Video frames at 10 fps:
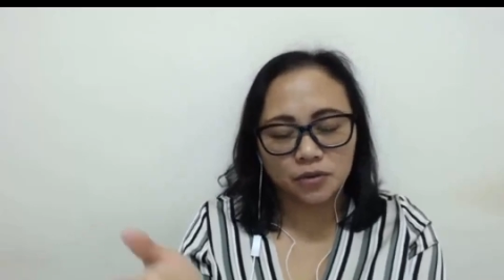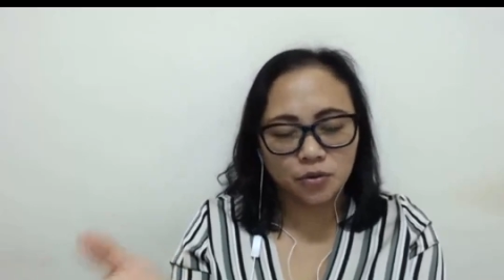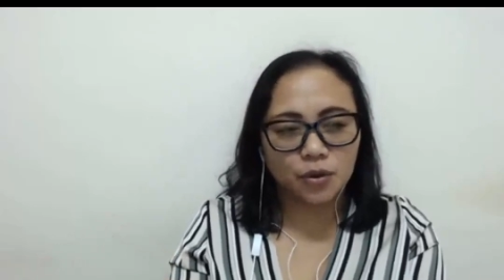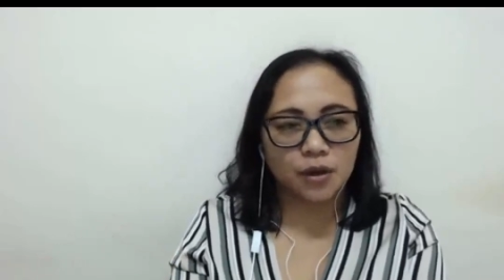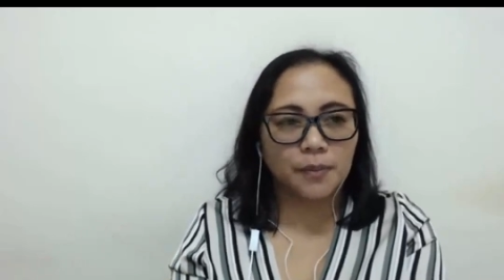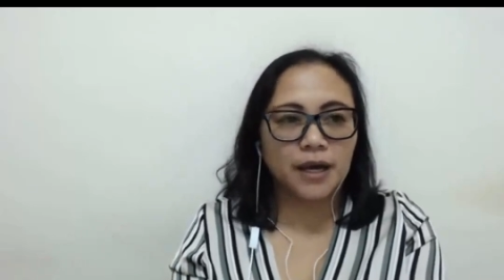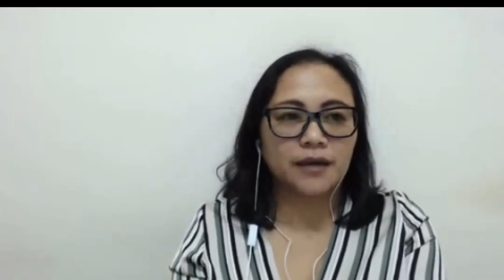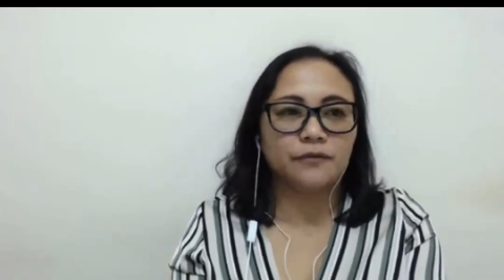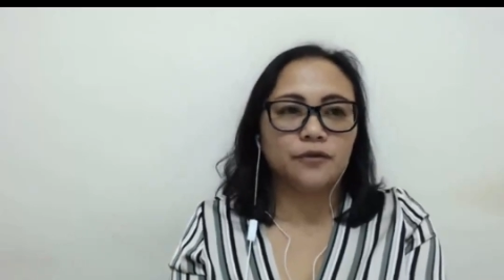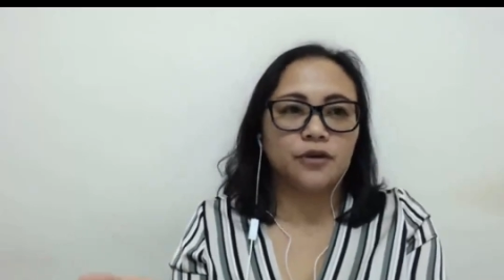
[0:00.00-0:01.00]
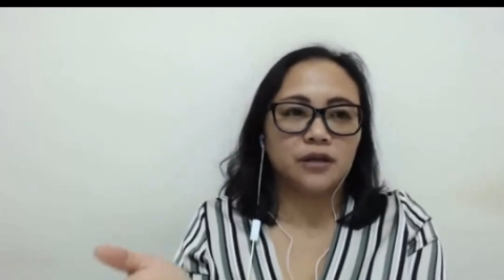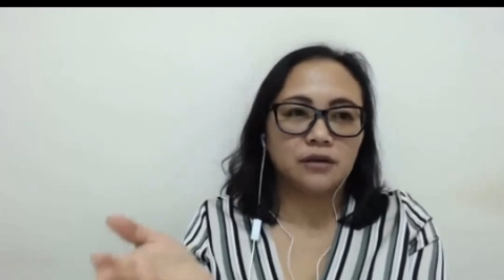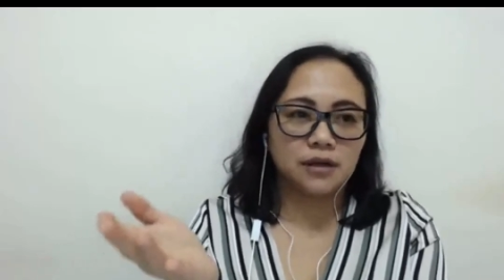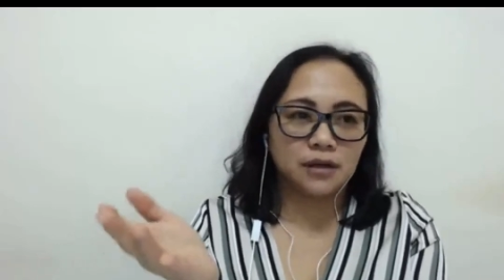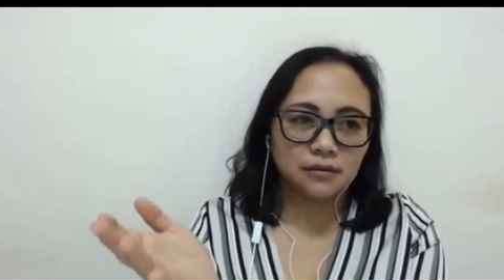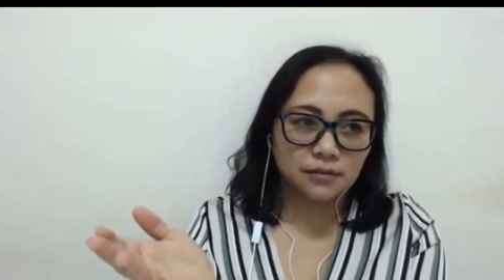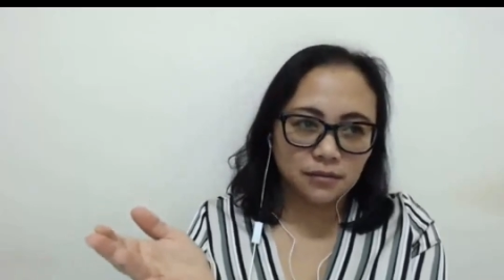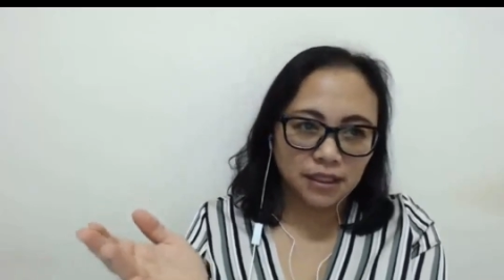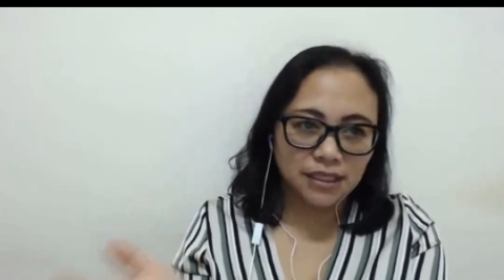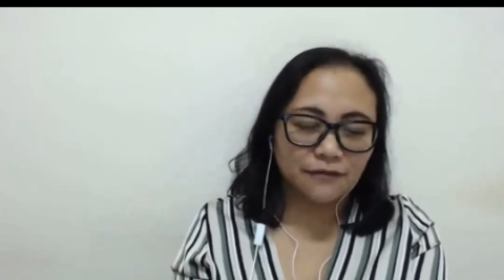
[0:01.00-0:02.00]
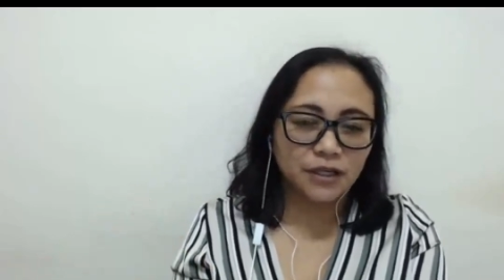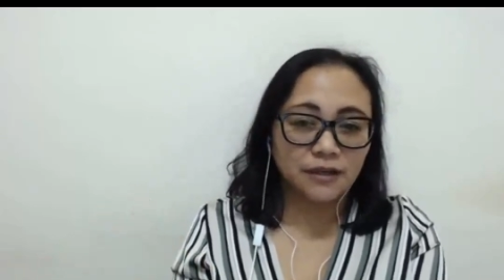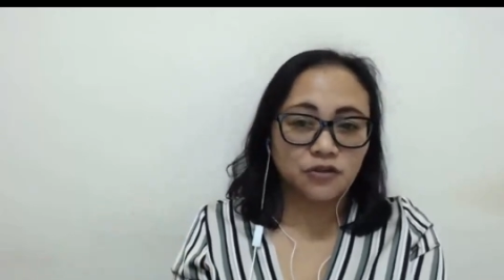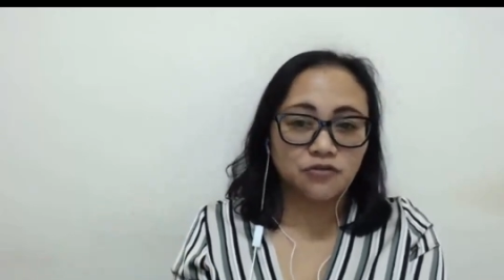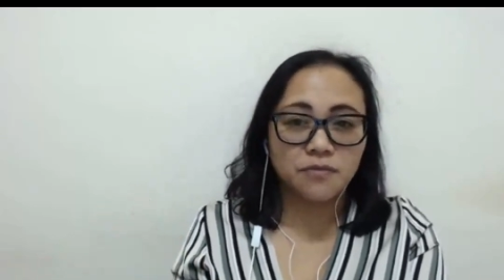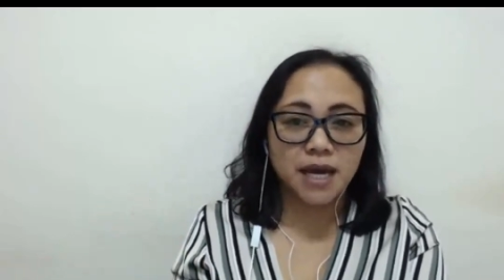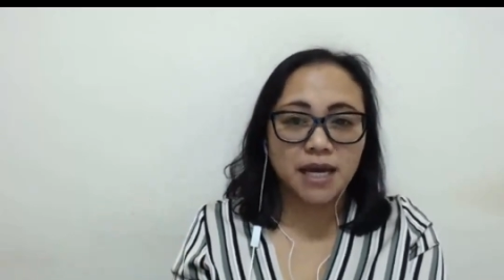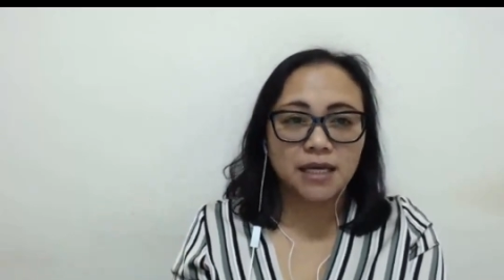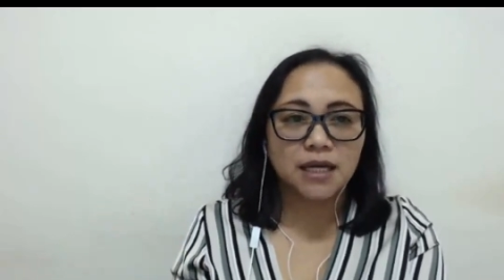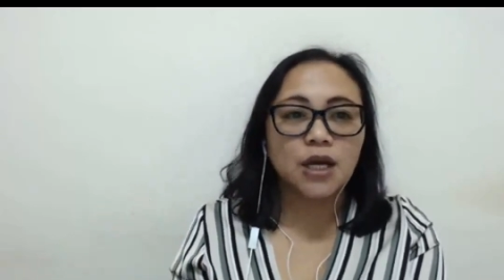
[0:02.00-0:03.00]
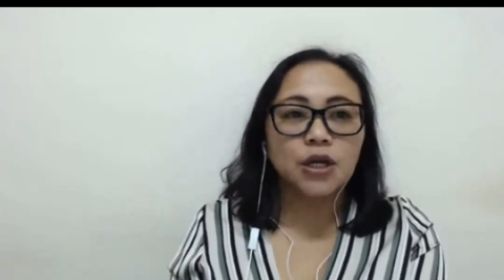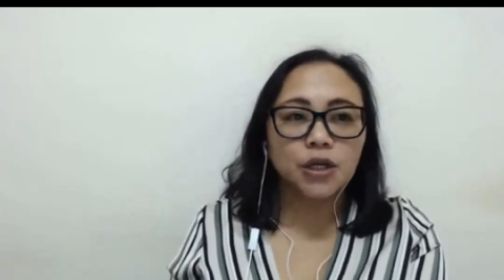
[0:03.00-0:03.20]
to apply for indefinite leave to remain,